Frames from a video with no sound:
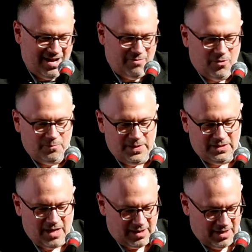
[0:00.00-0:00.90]
I won't be
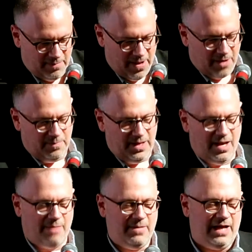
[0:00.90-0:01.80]
talking about
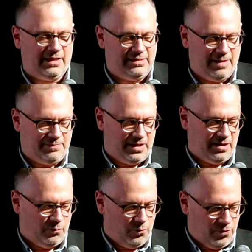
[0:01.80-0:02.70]
me. I'm not accepting
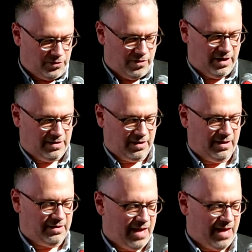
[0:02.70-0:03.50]
an award or anything like